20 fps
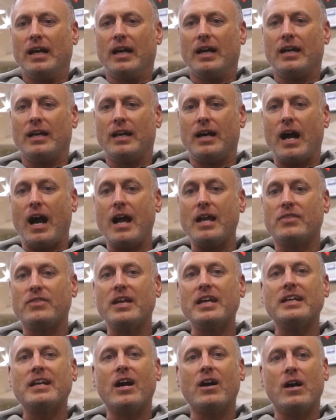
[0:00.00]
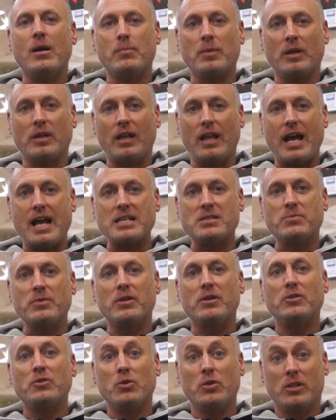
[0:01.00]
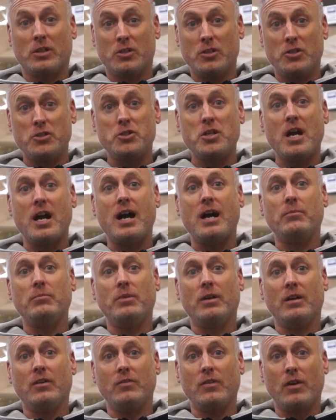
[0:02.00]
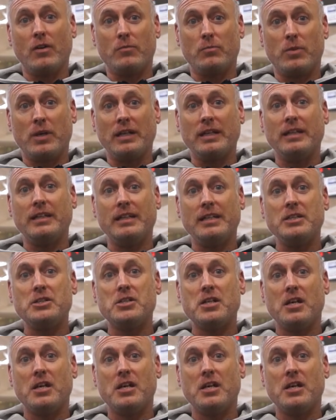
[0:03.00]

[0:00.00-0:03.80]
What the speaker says: I think our upperclassmen are doing a good job of bringing these